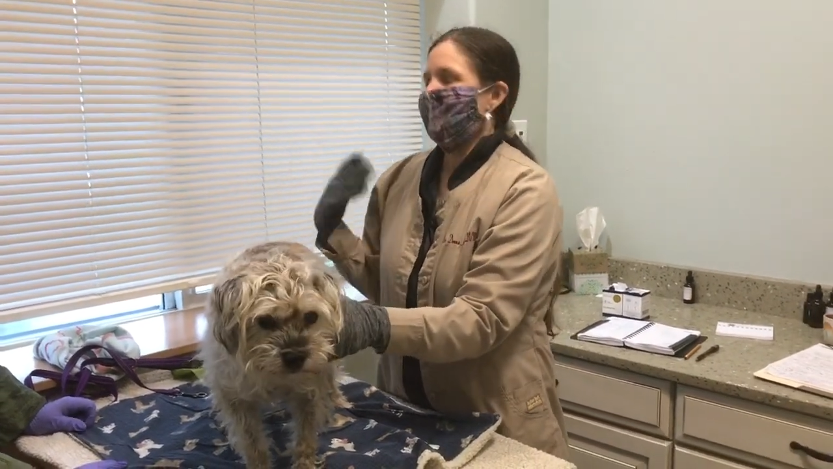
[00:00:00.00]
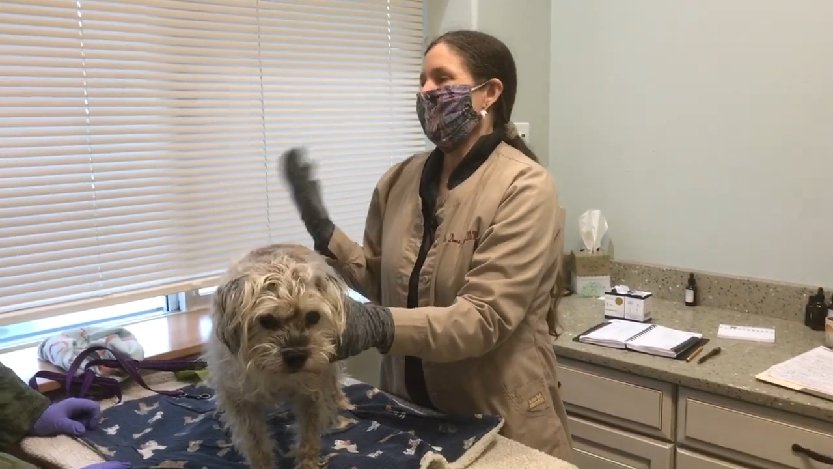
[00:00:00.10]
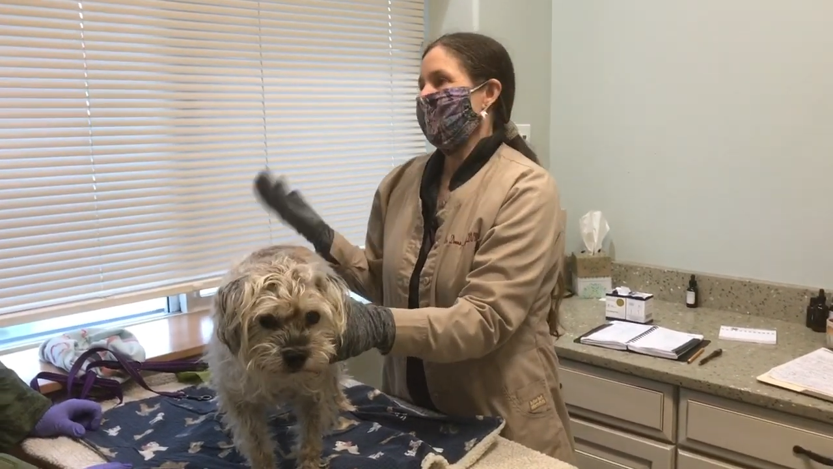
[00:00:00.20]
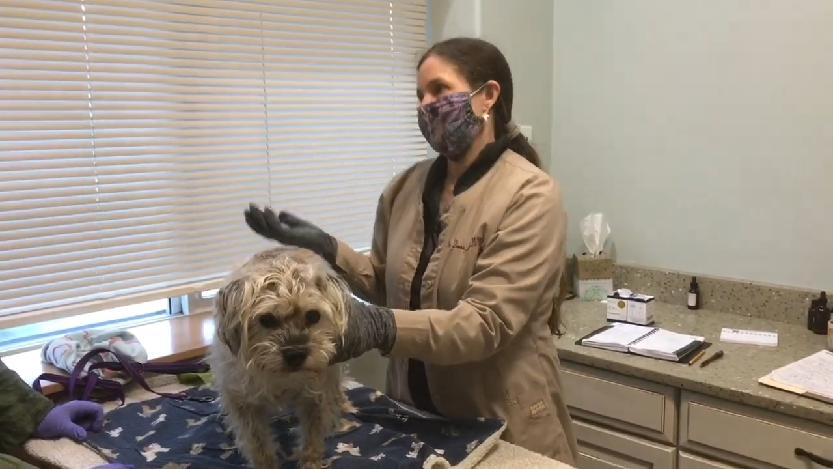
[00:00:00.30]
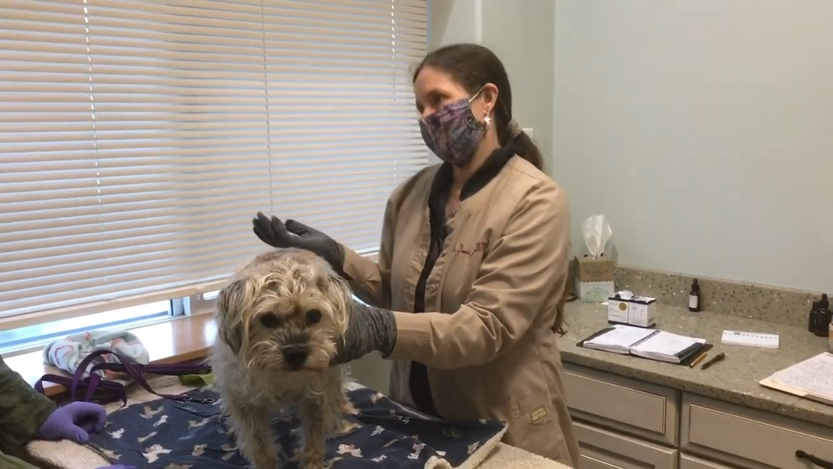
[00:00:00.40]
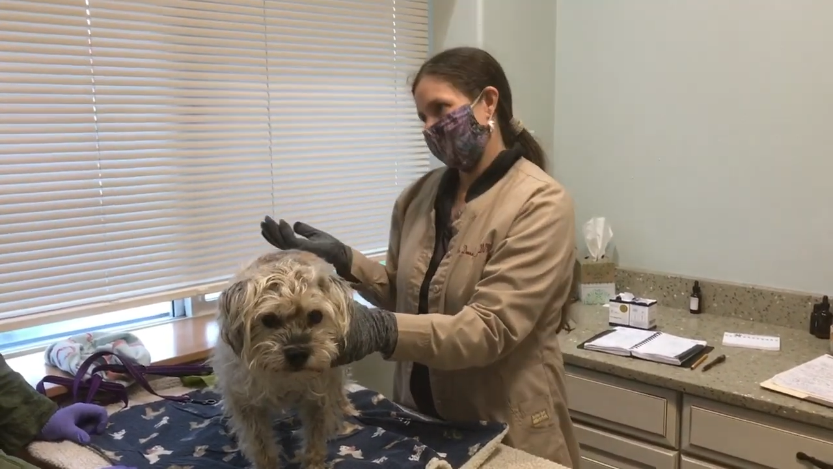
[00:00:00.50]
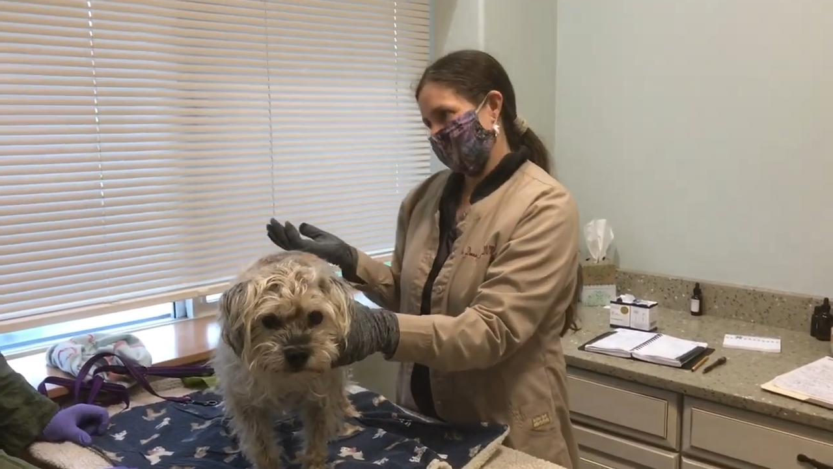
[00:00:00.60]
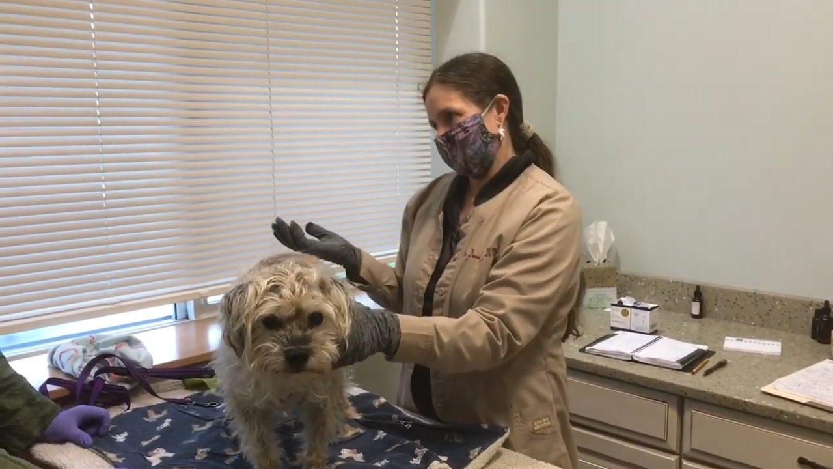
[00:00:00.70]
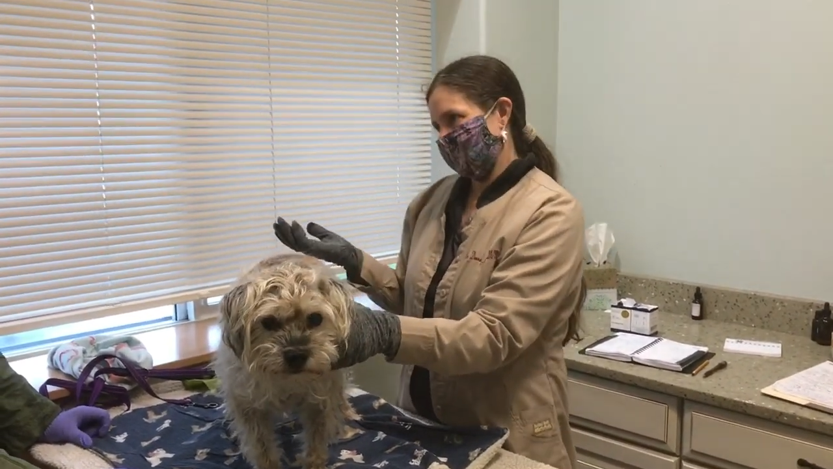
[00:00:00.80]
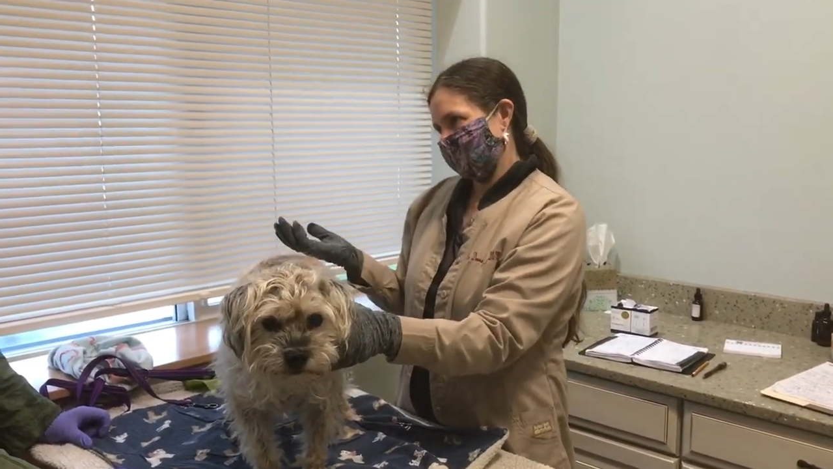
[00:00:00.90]
and
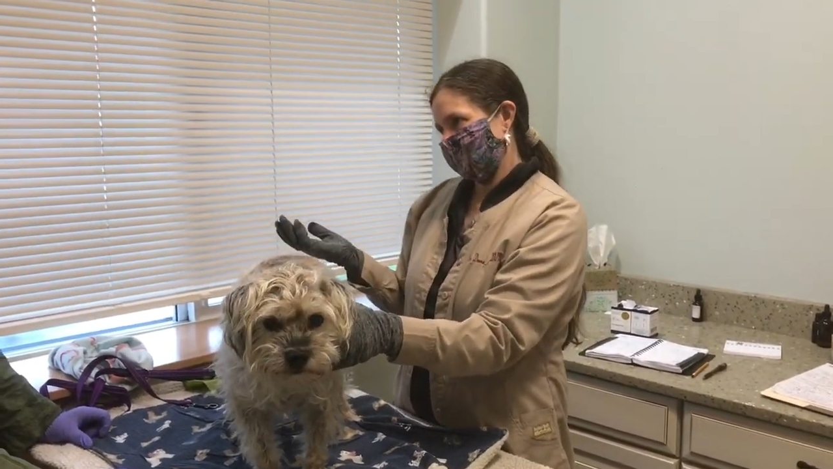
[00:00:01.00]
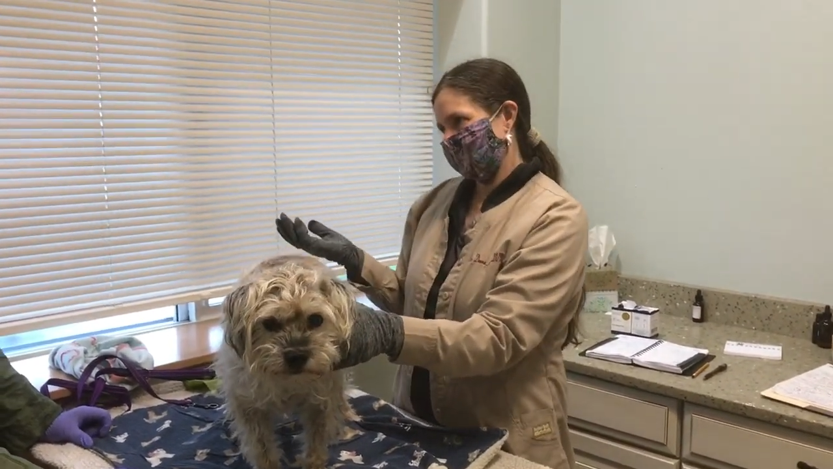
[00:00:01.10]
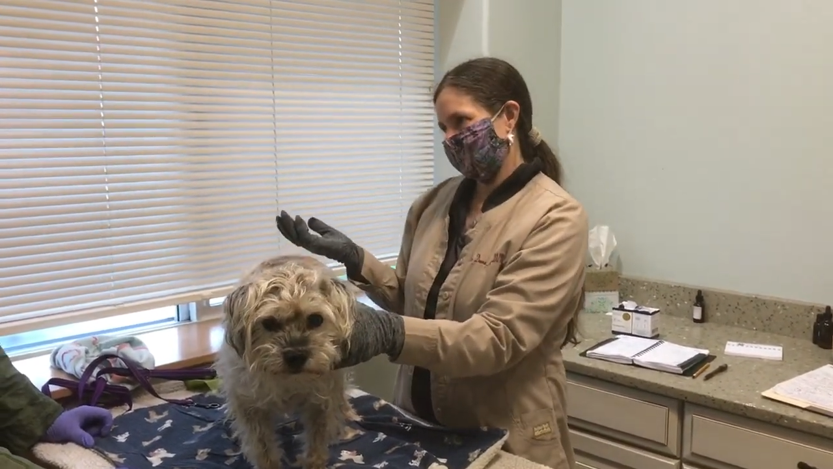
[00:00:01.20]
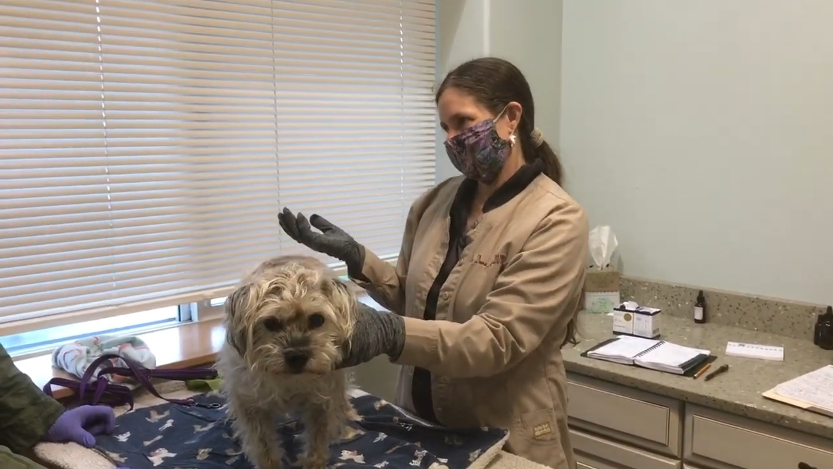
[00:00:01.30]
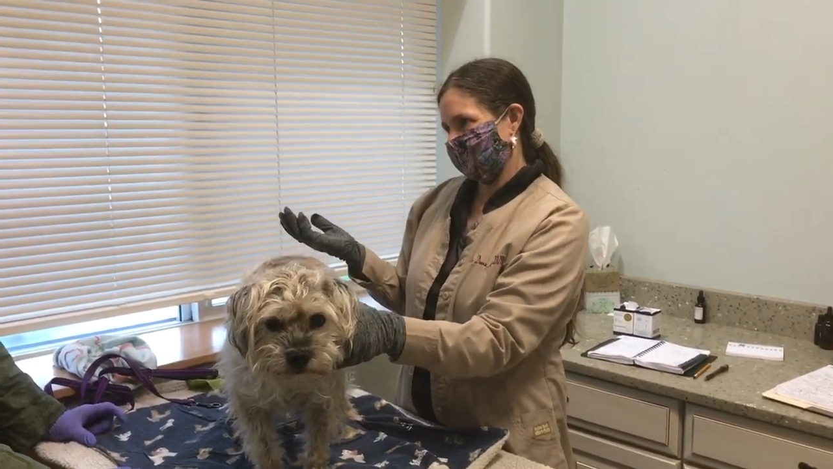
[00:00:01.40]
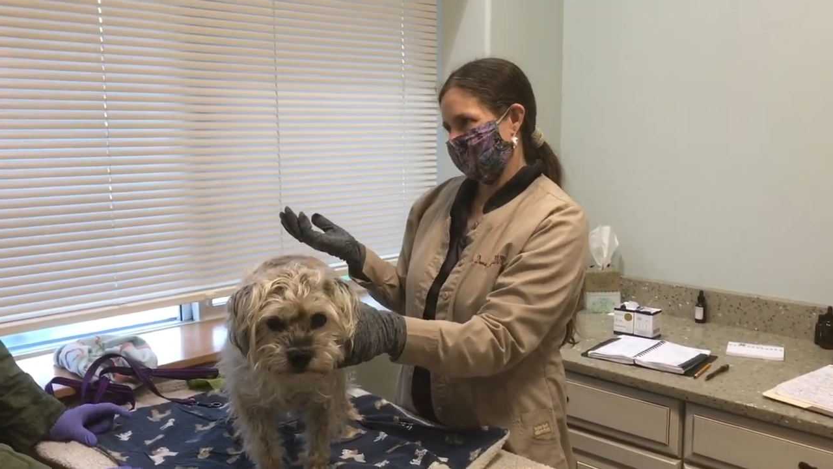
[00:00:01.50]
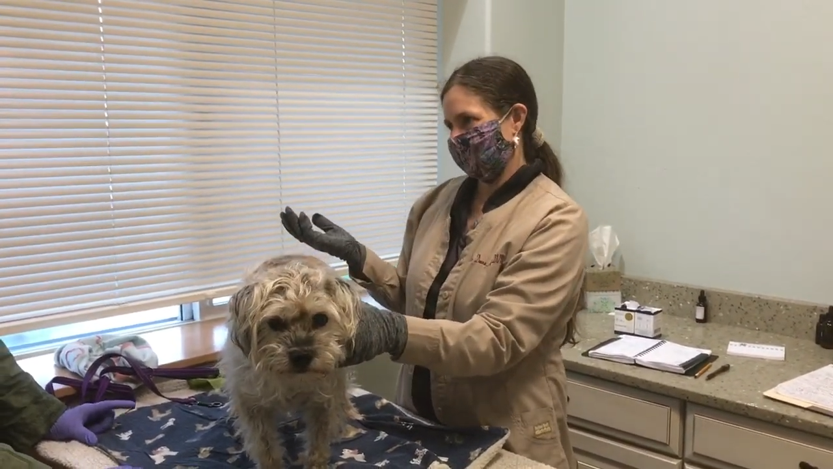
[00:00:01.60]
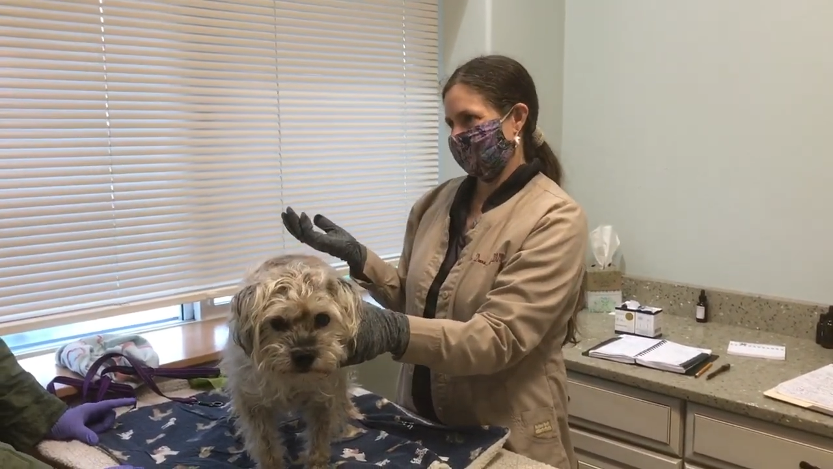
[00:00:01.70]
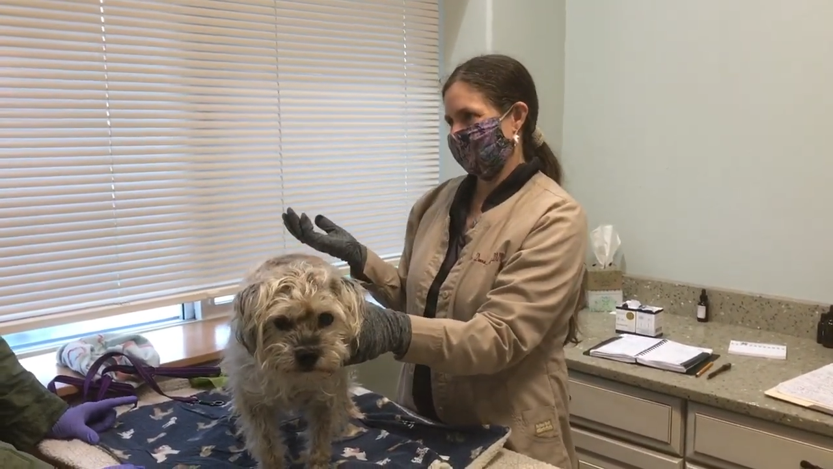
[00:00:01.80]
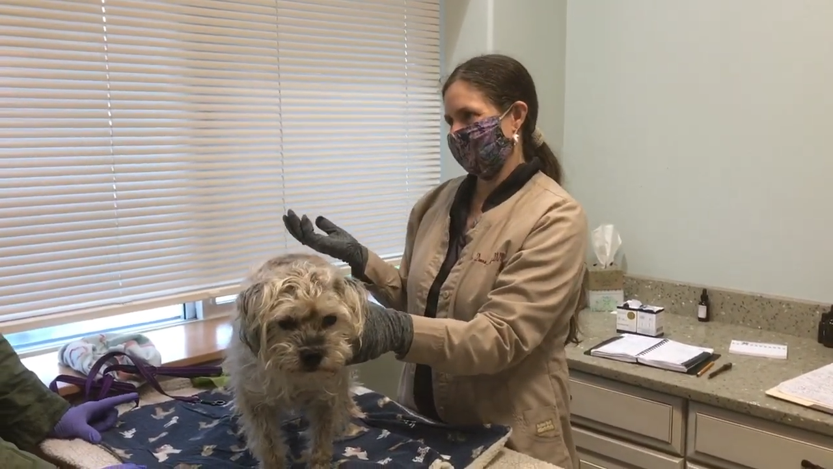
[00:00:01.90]
Cushing's.
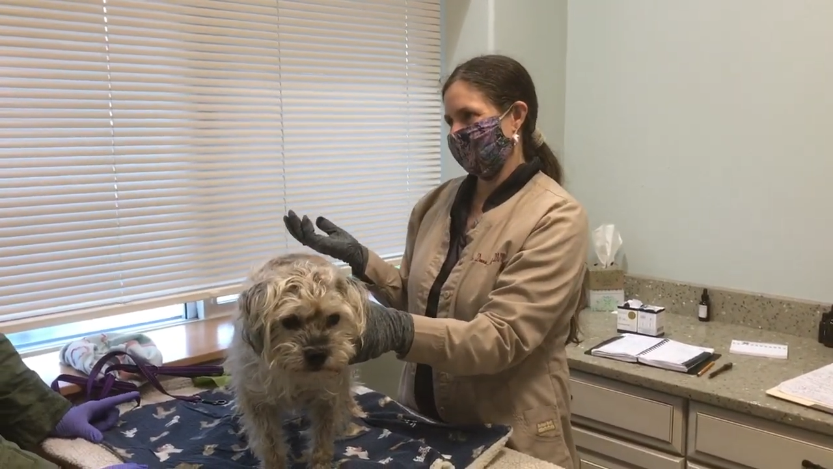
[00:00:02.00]
As well.